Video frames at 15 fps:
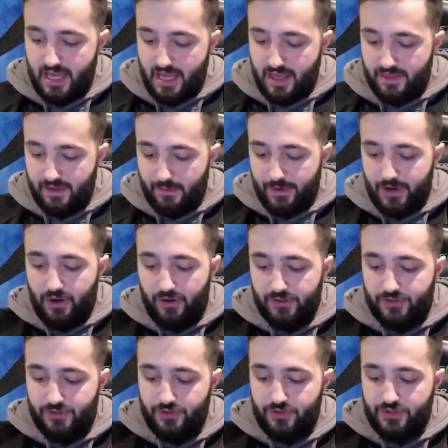Then we're going
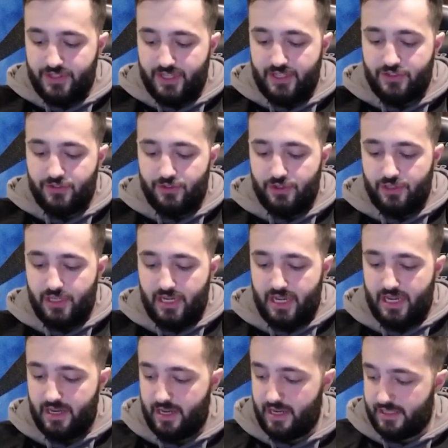to use these 2
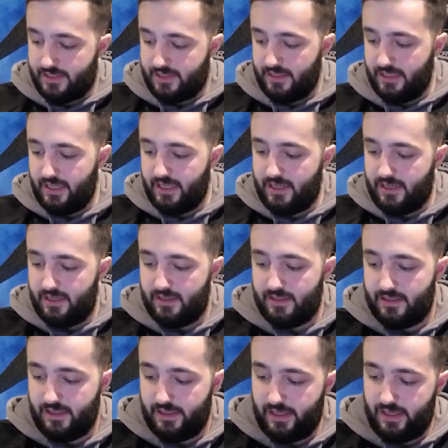to link
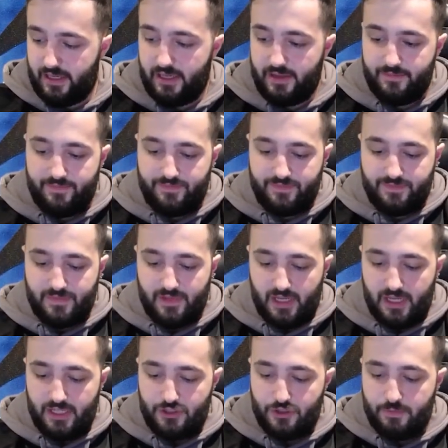
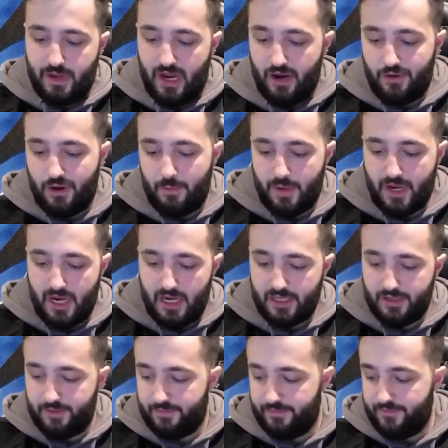into Bow Bark
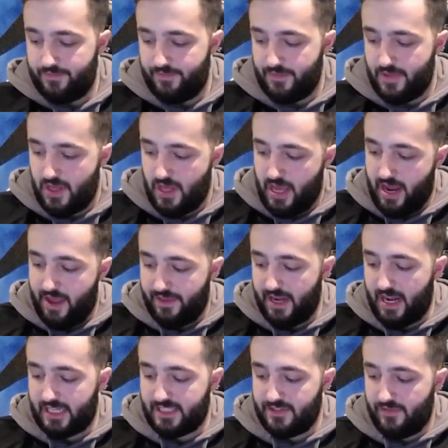and then
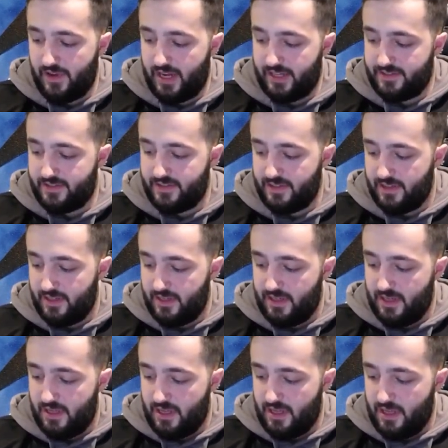activate
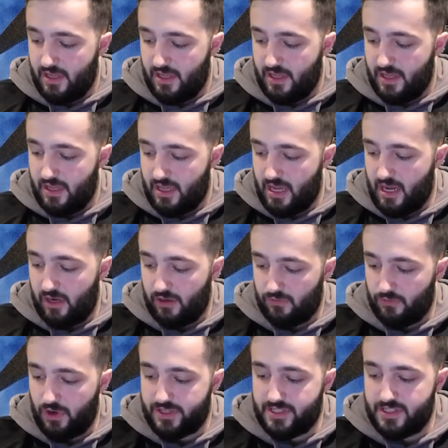our
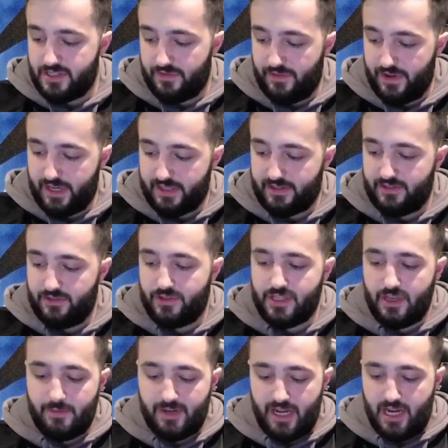Roxy's effect to
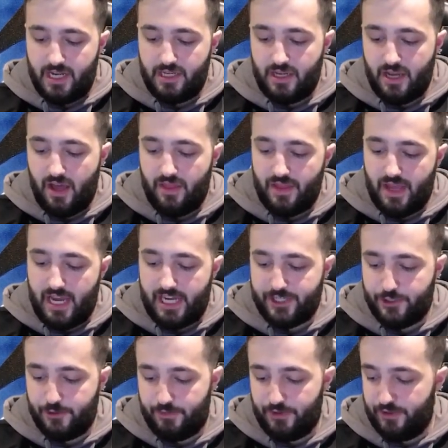summon any other
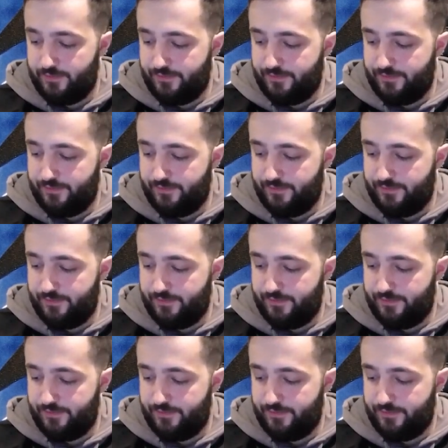attribute.